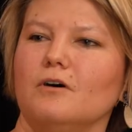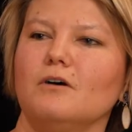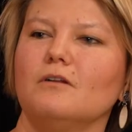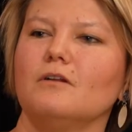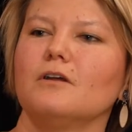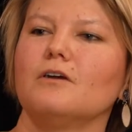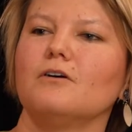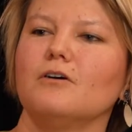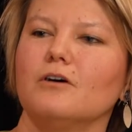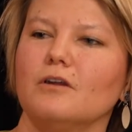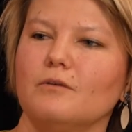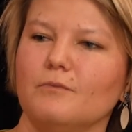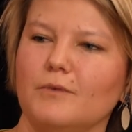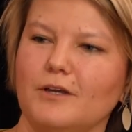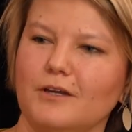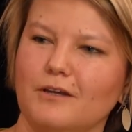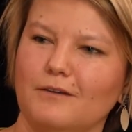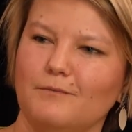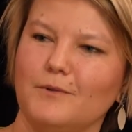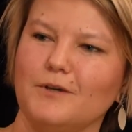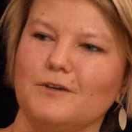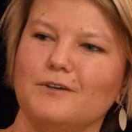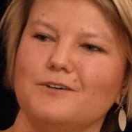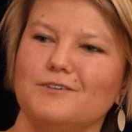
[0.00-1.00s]
whole
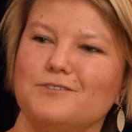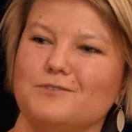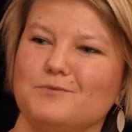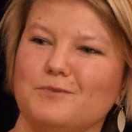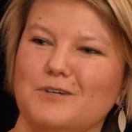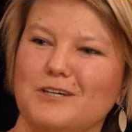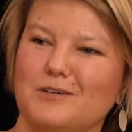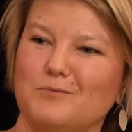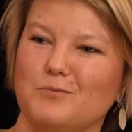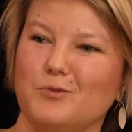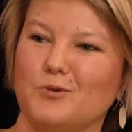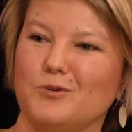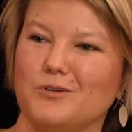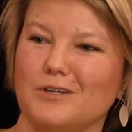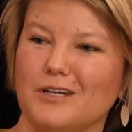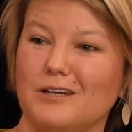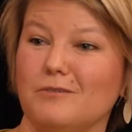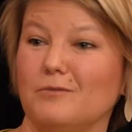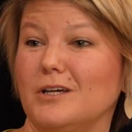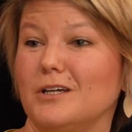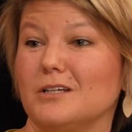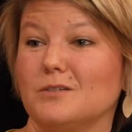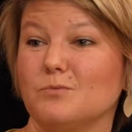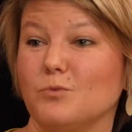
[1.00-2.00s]
economy, because we import
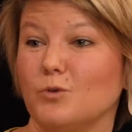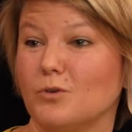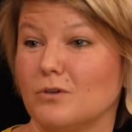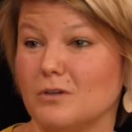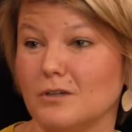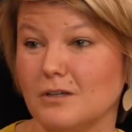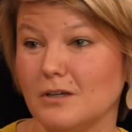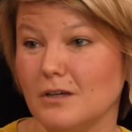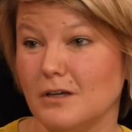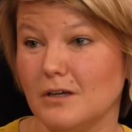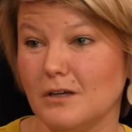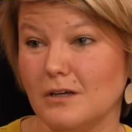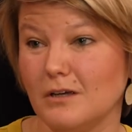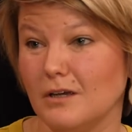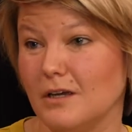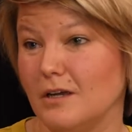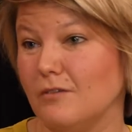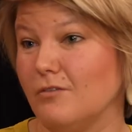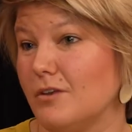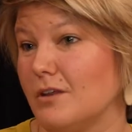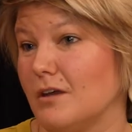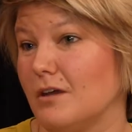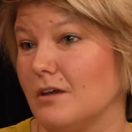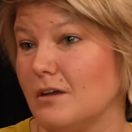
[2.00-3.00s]
and we export
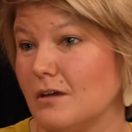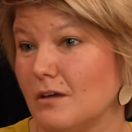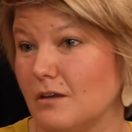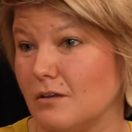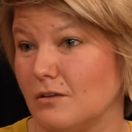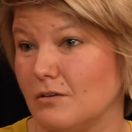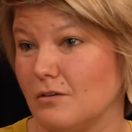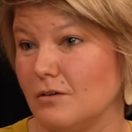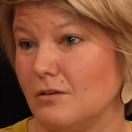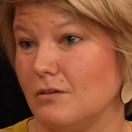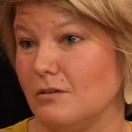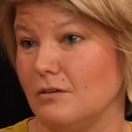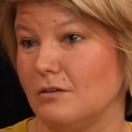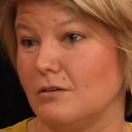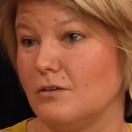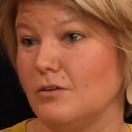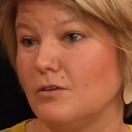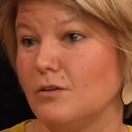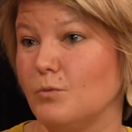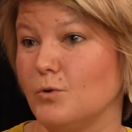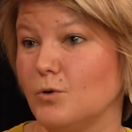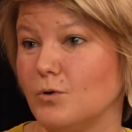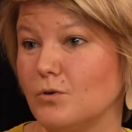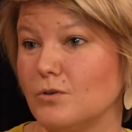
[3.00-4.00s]
everything
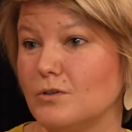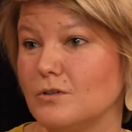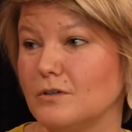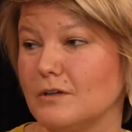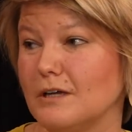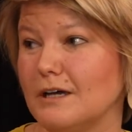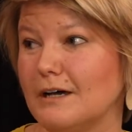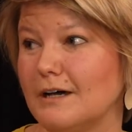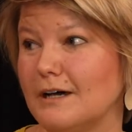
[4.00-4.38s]
through the port.